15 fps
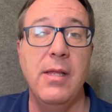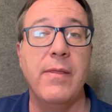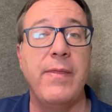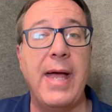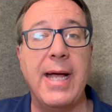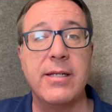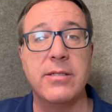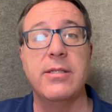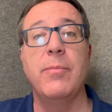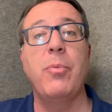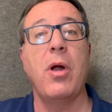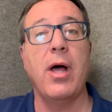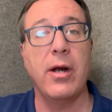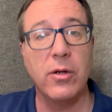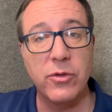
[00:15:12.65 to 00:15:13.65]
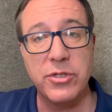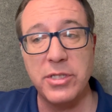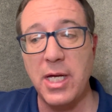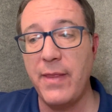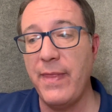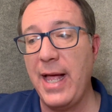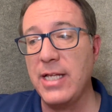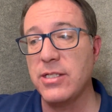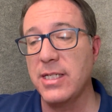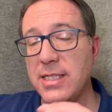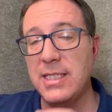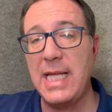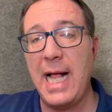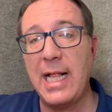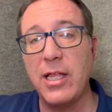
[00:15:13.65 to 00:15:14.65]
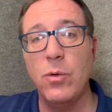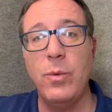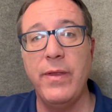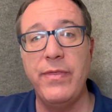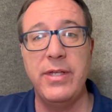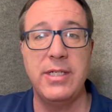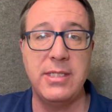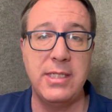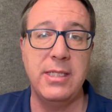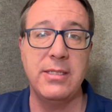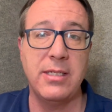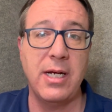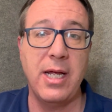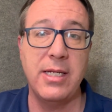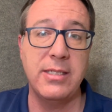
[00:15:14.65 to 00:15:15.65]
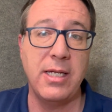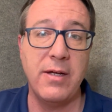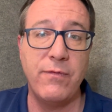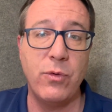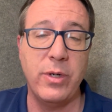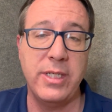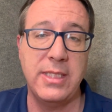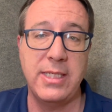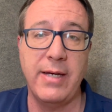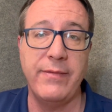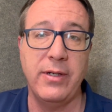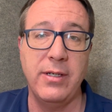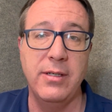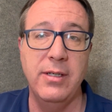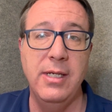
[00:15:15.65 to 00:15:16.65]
That's the prodigal son. That's exactly what this is in Isaiah 47.